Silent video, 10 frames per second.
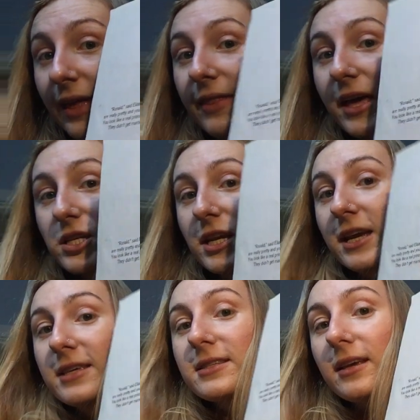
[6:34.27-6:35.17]
And there she
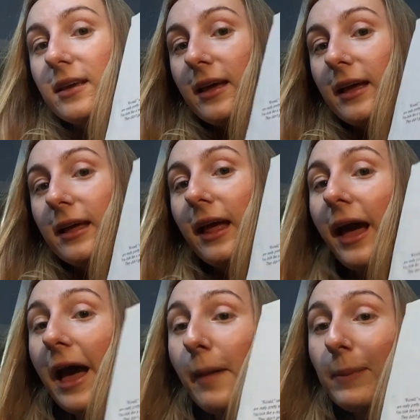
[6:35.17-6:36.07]
is,
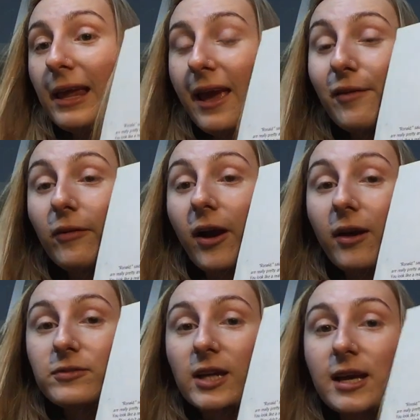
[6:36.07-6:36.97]
happily ever
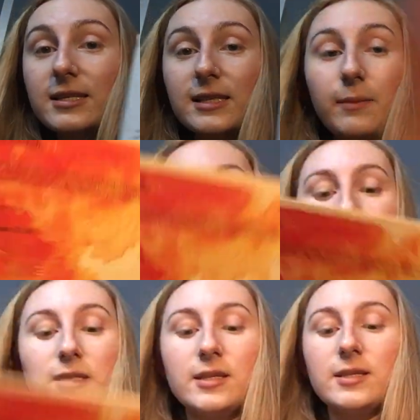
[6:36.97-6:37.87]
after, skipping off
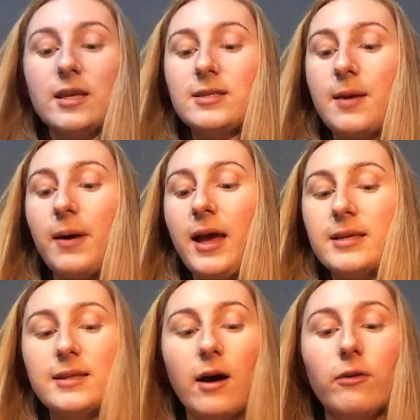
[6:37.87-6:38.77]
into the sunset by
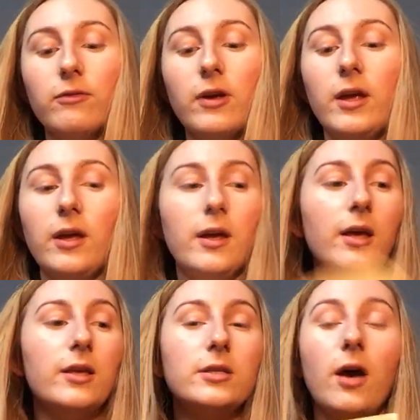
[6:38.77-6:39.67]
herself.
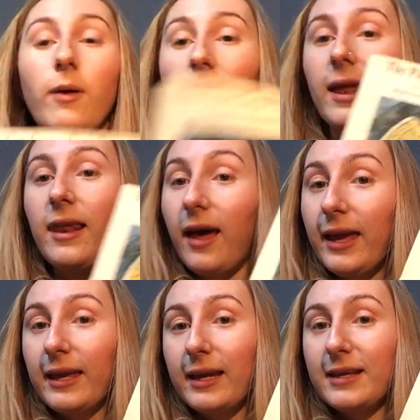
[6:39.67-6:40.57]
So I
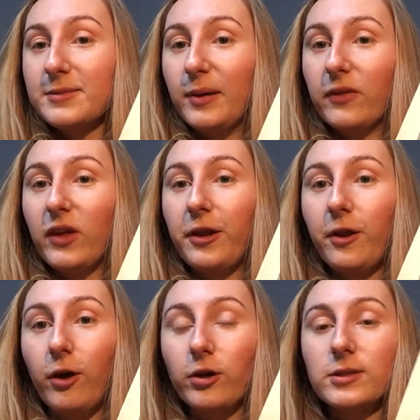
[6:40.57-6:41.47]
like Elizabeth a
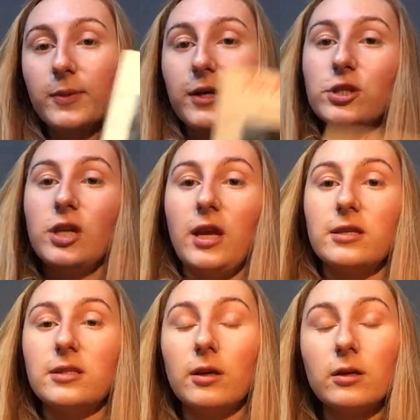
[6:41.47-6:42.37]
lot because she
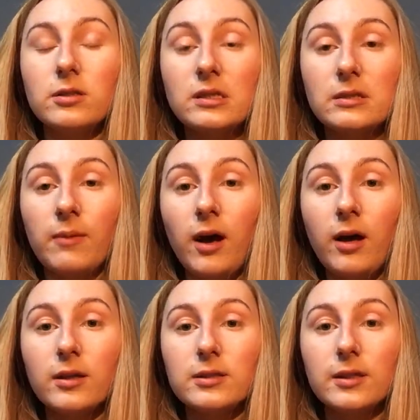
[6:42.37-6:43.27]
is
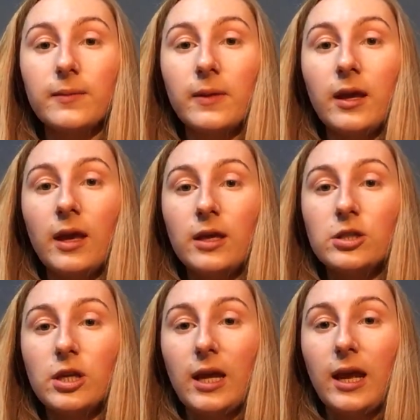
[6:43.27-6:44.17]
smart,
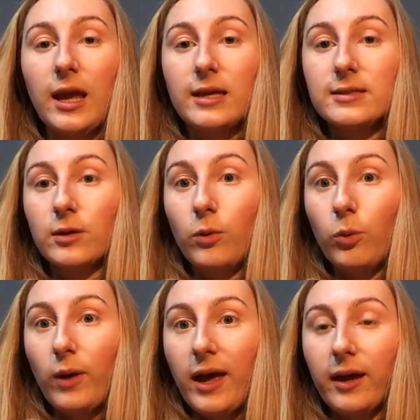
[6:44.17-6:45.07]
she is
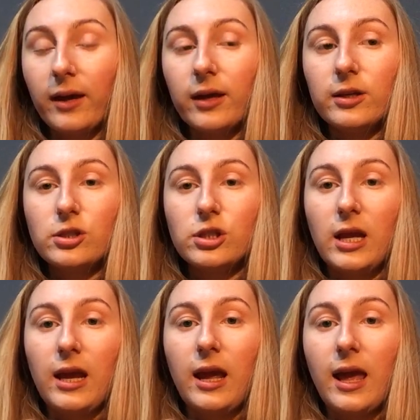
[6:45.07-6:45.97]
quick,
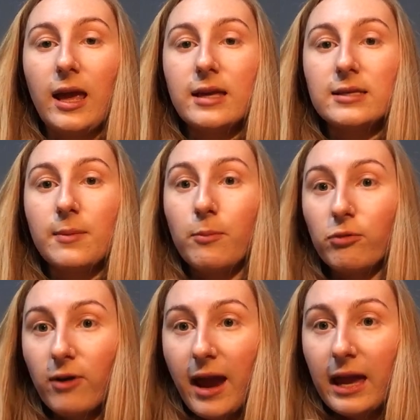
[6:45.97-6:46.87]
she is
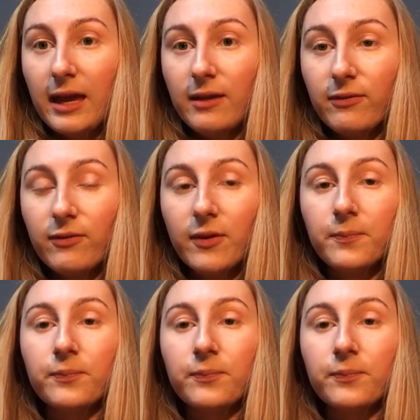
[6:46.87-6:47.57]
brave,